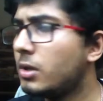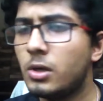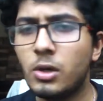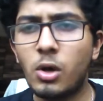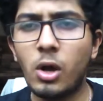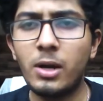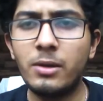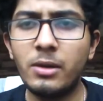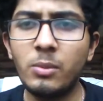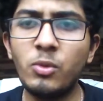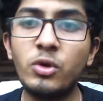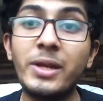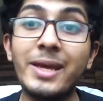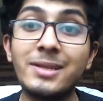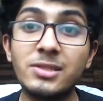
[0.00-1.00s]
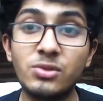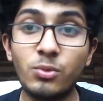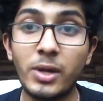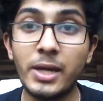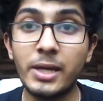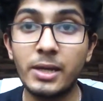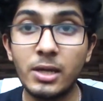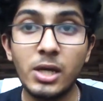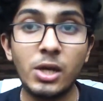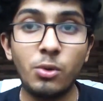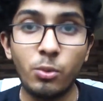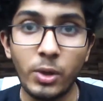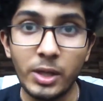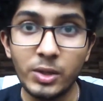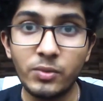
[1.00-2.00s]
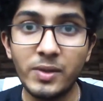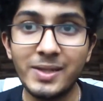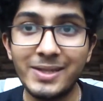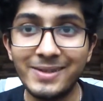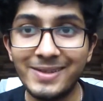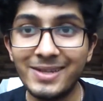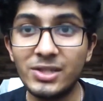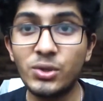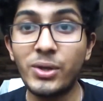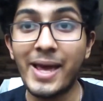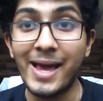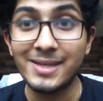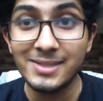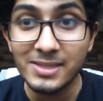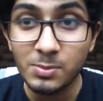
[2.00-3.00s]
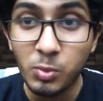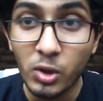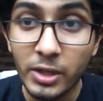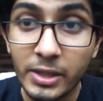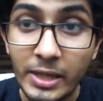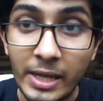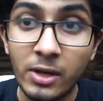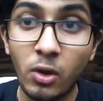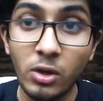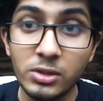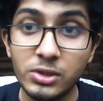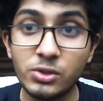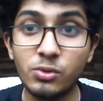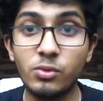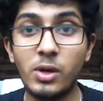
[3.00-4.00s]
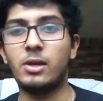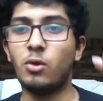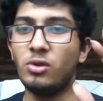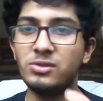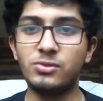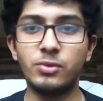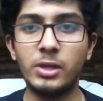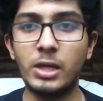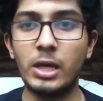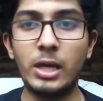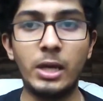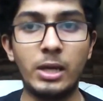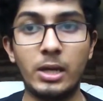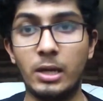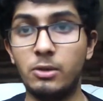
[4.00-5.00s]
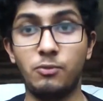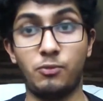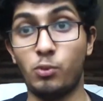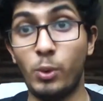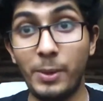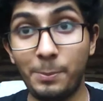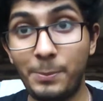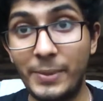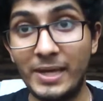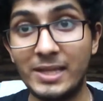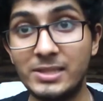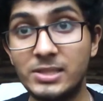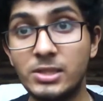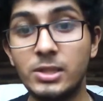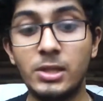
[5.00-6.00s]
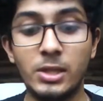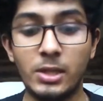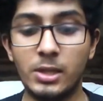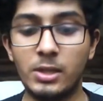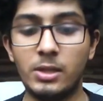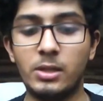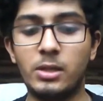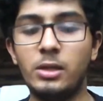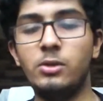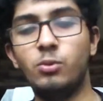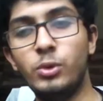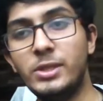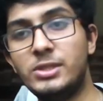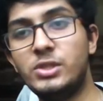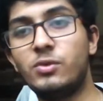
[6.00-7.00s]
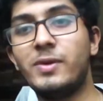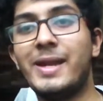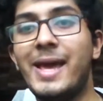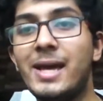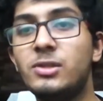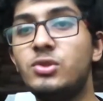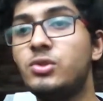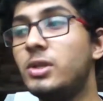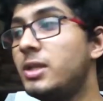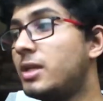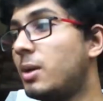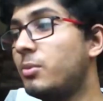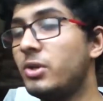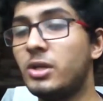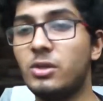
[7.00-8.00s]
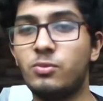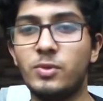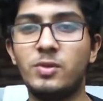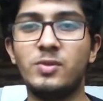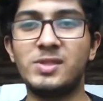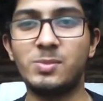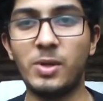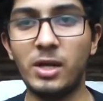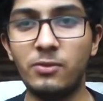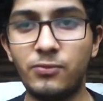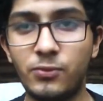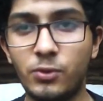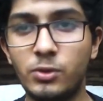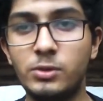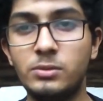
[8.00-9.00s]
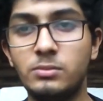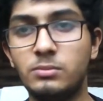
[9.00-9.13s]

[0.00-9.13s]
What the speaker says: called Remote XY, where you can create your access point and also a kind of web page in which you can actually communicate with your smartphone